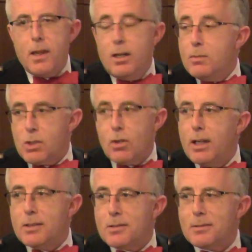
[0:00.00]
No, it's
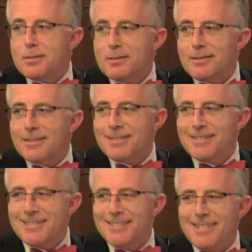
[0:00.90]
great.
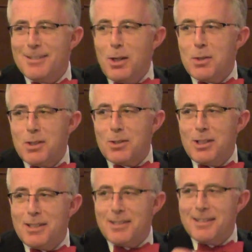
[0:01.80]
There's lots of
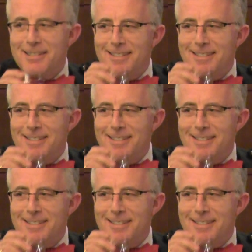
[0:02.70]
grease.